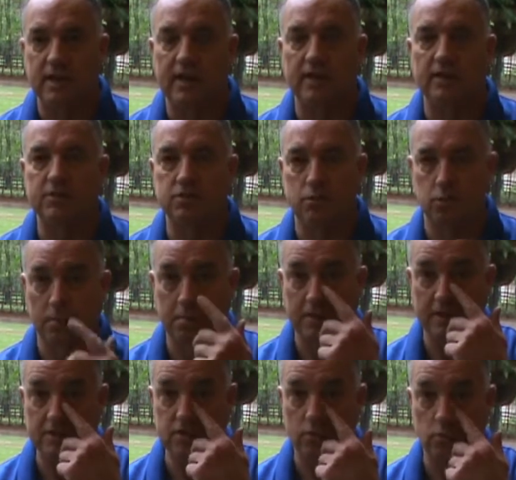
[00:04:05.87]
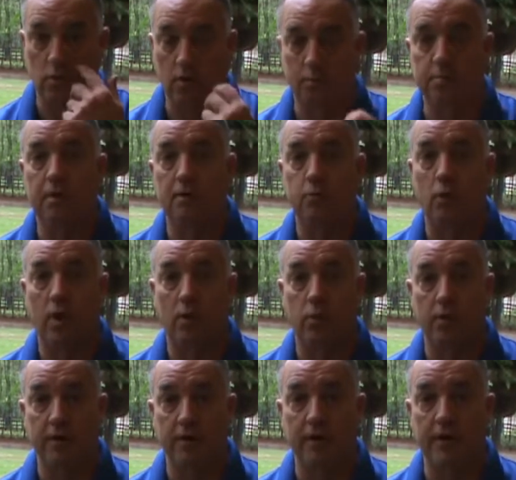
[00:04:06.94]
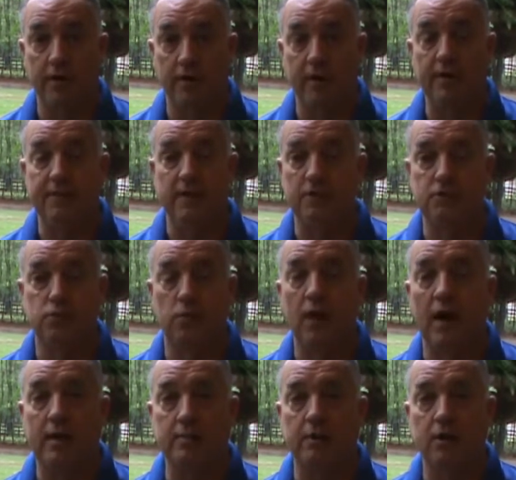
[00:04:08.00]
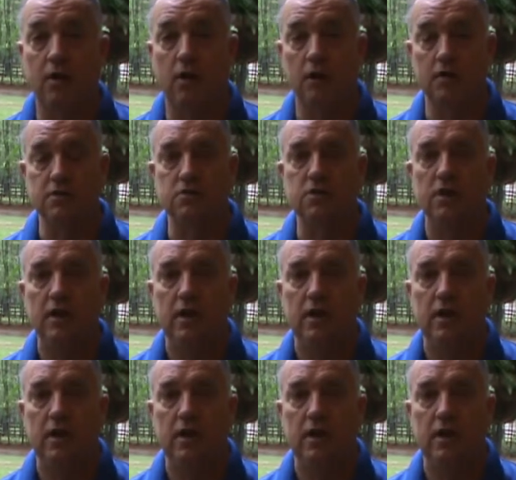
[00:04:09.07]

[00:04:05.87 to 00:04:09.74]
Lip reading: hey, let's replace the water pump while we're in here. And that's right, because